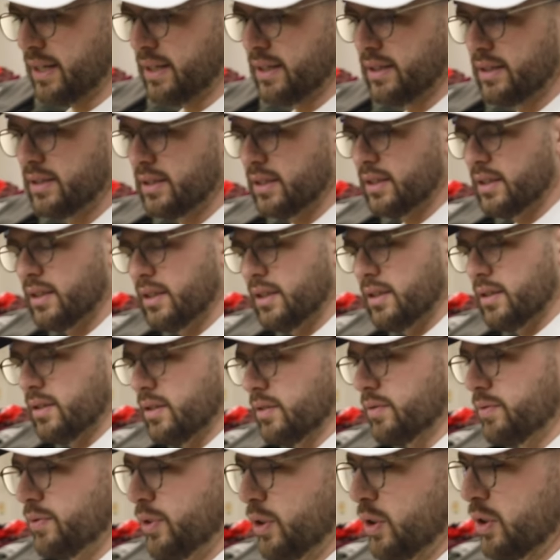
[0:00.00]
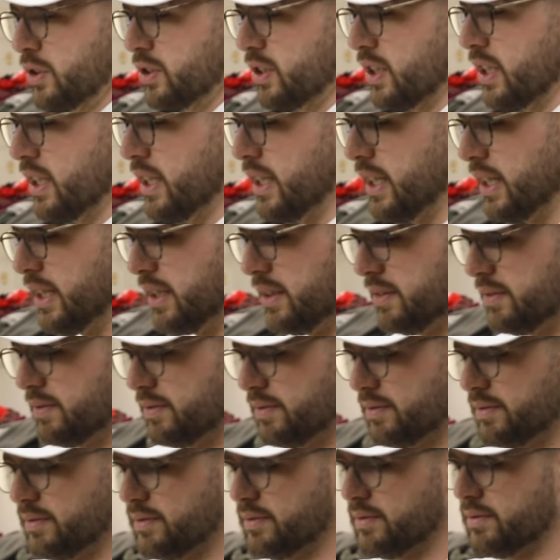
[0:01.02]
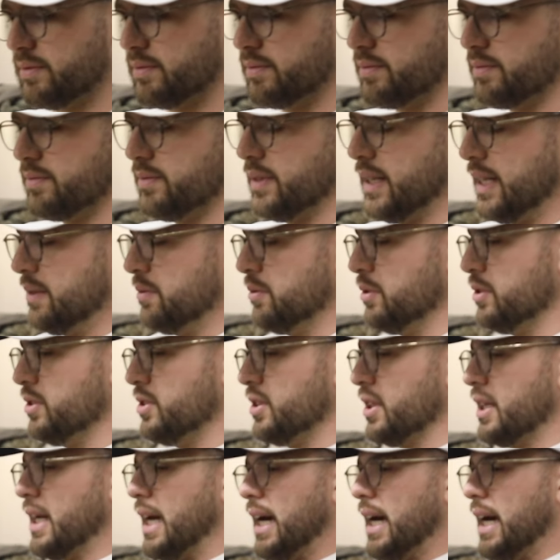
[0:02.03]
and unfortunately, it was a